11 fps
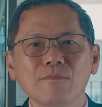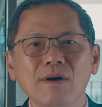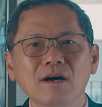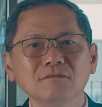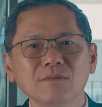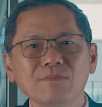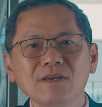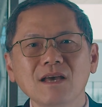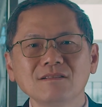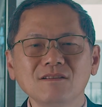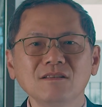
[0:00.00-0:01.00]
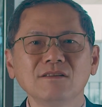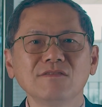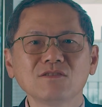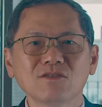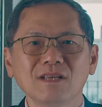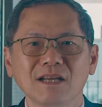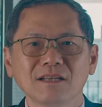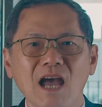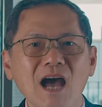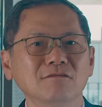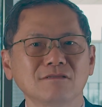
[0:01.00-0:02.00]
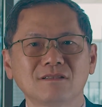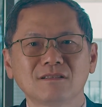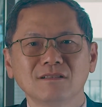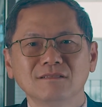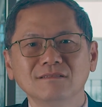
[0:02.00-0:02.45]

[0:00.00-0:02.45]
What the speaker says: about the PSE division at KAUST.